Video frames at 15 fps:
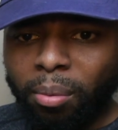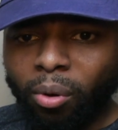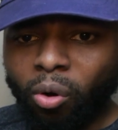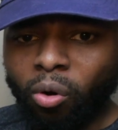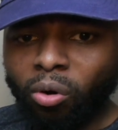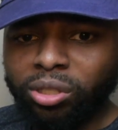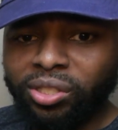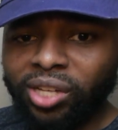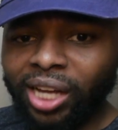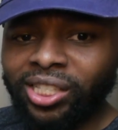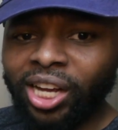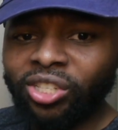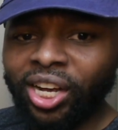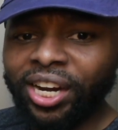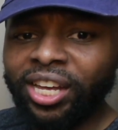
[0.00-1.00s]
Ooh,
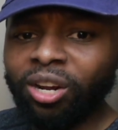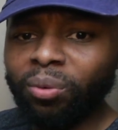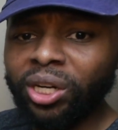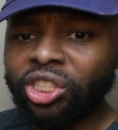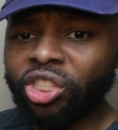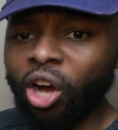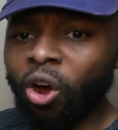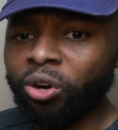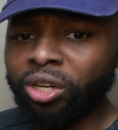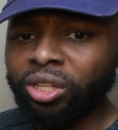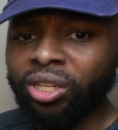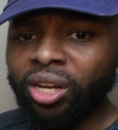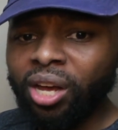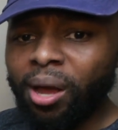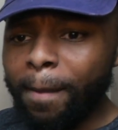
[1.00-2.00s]
Zlatan tried to hit him with his shoulder.
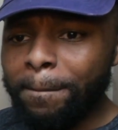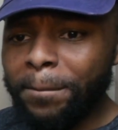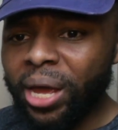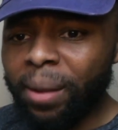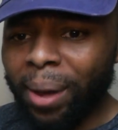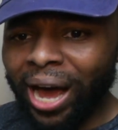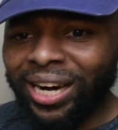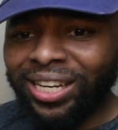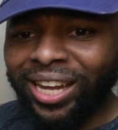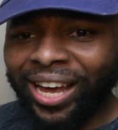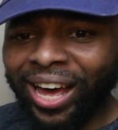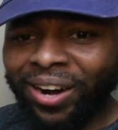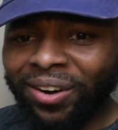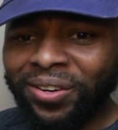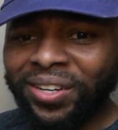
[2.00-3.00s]
Big body. Look
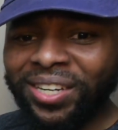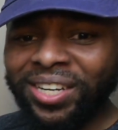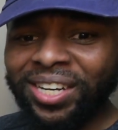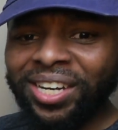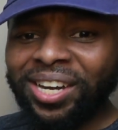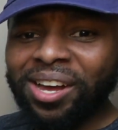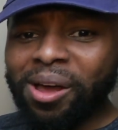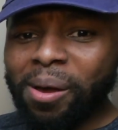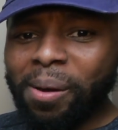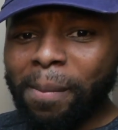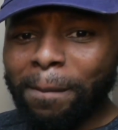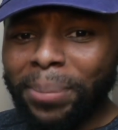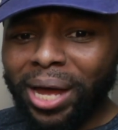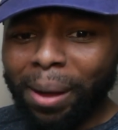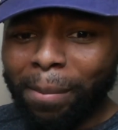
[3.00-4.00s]
at him.
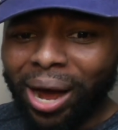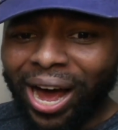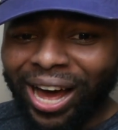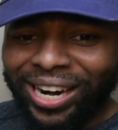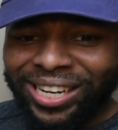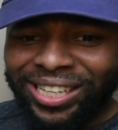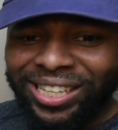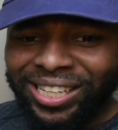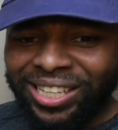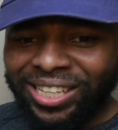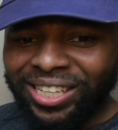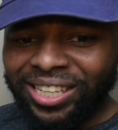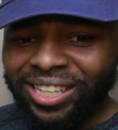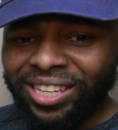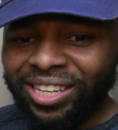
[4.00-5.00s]
Big body.
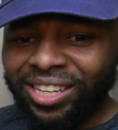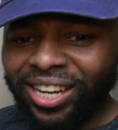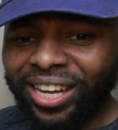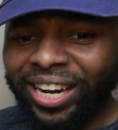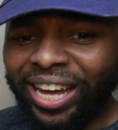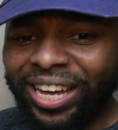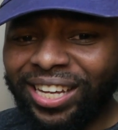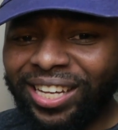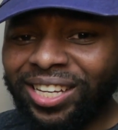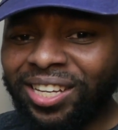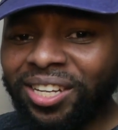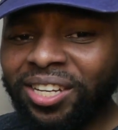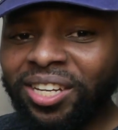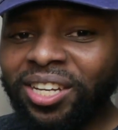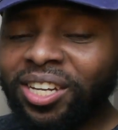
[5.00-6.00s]
Look at that.
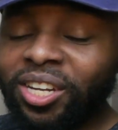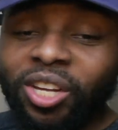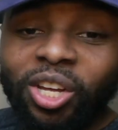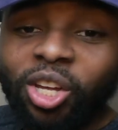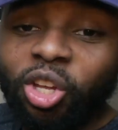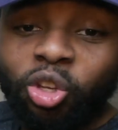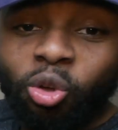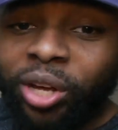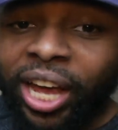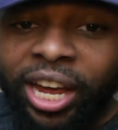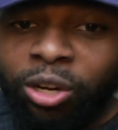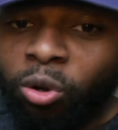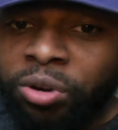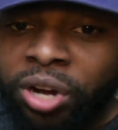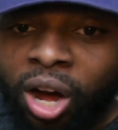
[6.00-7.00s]
You
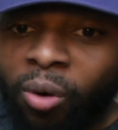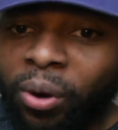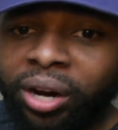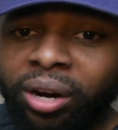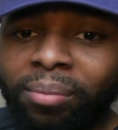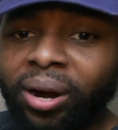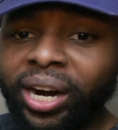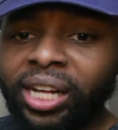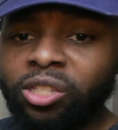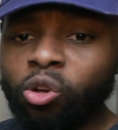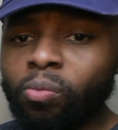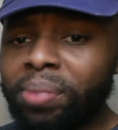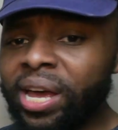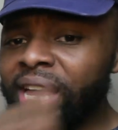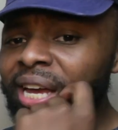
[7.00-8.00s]
can't do nothing with him, bro. They're
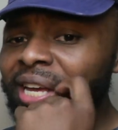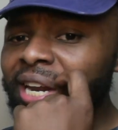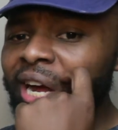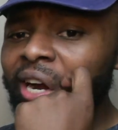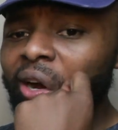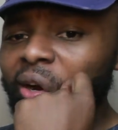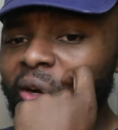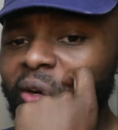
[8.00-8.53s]
too big in there.